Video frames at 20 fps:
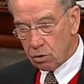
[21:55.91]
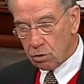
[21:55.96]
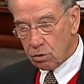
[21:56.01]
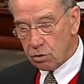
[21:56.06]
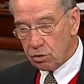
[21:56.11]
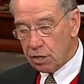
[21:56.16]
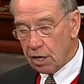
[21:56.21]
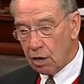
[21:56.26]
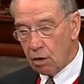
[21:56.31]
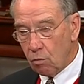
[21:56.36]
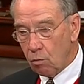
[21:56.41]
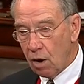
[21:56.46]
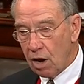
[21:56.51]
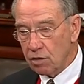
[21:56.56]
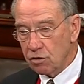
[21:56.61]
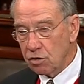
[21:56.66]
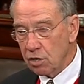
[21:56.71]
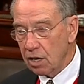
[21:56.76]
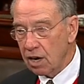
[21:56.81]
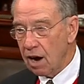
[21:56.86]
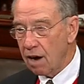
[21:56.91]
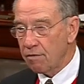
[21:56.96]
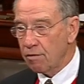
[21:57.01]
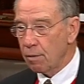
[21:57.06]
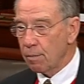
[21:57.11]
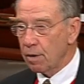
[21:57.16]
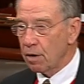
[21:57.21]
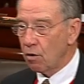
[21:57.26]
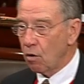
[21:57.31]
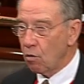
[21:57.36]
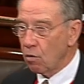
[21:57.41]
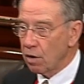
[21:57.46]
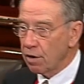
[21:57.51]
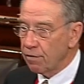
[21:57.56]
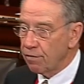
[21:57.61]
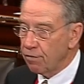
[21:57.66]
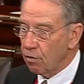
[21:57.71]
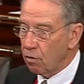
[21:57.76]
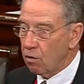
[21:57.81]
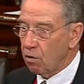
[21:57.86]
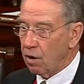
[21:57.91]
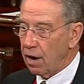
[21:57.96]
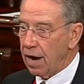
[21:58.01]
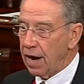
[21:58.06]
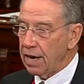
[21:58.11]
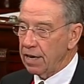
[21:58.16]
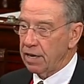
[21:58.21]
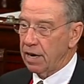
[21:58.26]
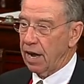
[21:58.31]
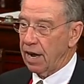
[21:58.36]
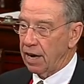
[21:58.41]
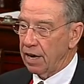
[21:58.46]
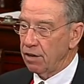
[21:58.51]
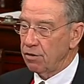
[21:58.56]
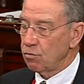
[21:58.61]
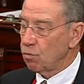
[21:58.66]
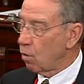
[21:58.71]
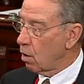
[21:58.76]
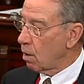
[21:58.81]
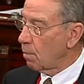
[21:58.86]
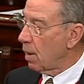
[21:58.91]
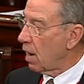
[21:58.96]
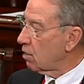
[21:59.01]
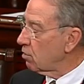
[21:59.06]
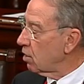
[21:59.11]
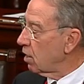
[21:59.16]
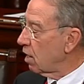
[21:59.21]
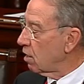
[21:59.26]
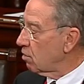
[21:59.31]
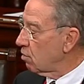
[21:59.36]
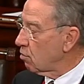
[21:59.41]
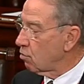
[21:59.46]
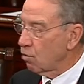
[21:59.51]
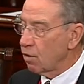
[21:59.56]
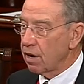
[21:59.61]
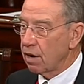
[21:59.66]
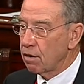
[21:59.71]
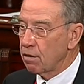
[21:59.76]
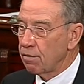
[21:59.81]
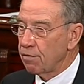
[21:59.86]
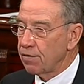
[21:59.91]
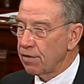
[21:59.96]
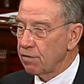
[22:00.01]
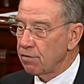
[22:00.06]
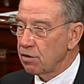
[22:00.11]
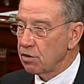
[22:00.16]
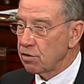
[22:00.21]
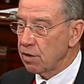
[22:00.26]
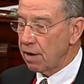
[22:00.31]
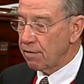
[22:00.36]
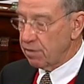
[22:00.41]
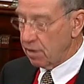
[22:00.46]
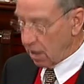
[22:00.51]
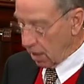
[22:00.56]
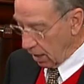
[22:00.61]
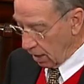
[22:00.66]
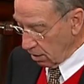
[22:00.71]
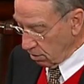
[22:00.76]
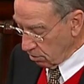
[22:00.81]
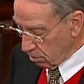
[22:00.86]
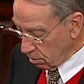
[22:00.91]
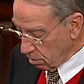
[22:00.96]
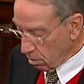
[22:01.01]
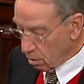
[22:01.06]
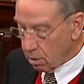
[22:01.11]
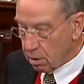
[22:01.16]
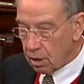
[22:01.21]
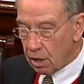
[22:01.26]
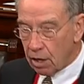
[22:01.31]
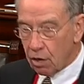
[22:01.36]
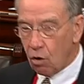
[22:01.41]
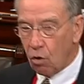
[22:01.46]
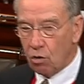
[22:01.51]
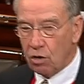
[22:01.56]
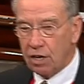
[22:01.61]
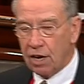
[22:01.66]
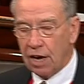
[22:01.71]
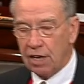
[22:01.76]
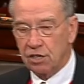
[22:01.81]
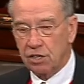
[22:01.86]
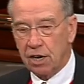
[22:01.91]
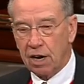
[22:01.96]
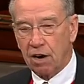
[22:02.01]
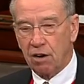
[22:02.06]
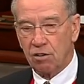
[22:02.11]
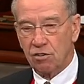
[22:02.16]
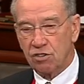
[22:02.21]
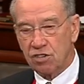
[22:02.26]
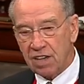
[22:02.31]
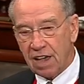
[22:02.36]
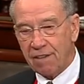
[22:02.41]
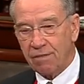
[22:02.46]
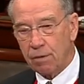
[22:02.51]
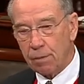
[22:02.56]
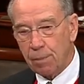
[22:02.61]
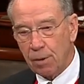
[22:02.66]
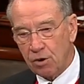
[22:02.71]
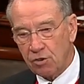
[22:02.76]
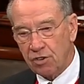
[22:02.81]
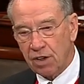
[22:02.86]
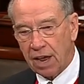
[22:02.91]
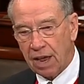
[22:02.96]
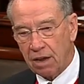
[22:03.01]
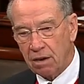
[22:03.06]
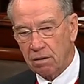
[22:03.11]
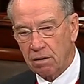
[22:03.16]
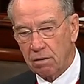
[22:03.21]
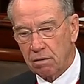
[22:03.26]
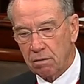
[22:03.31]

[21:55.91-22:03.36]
still runs the government only for 8 days. What about the other 357 days? It only takes care of 7%